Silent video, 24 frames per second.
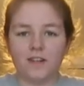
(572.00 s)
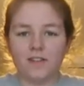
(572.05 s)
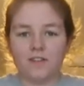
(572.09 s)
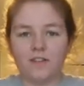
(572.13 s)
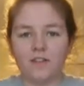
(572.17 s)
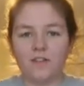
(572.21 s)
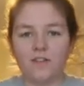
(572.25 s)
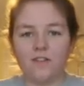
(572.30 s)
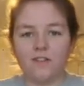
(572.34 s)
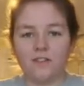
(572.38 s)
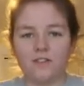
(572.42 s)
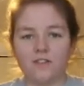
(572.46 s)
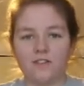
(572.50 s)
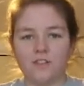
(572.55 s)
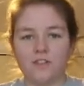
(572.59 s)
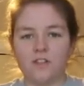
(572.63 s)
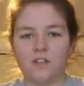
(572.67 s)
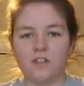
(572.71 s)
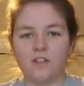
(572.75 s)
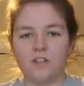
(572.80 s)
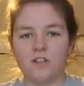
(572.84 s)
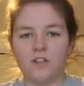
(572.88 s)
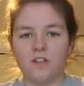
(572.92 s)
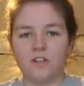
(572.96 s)
the heck are they called?
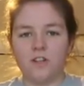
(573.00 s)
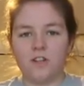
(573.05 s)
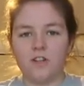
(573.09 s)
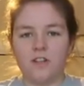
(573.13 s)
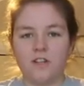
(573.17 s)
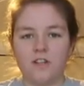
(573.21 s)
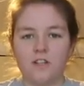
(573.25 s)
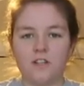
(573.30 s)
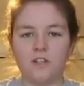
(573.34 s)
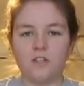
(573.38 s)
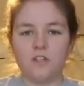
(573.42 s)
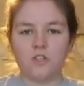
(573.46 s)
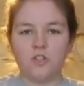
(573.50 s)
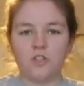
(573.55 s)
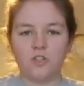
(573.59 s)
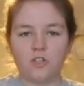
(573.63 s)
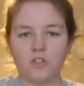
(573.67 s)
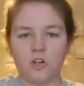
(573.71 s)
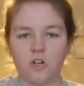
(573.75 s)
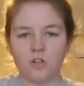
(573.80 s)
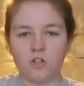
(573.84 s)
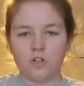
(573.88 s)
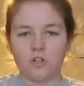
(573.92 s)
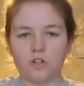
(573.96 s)

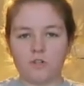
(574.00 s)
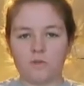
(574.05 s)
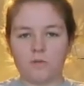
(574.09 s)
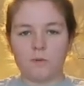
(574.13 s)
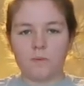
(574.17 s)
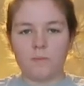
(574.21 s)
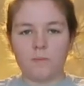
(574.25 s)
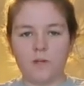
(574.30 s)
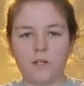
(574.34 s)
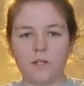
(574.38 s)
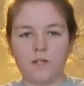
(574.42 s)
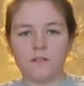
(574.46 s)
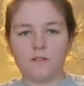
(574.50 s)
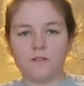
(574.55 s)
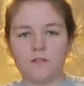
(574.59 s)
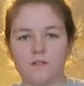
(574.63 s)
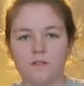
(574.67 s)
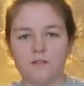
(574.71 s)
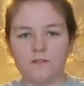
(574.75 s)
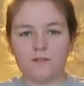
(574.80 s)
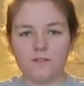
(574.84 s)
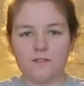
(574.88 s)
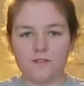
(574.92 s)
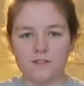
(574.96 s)
Jogger
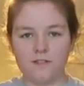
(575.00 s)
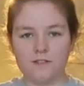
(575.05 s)
sweatpants.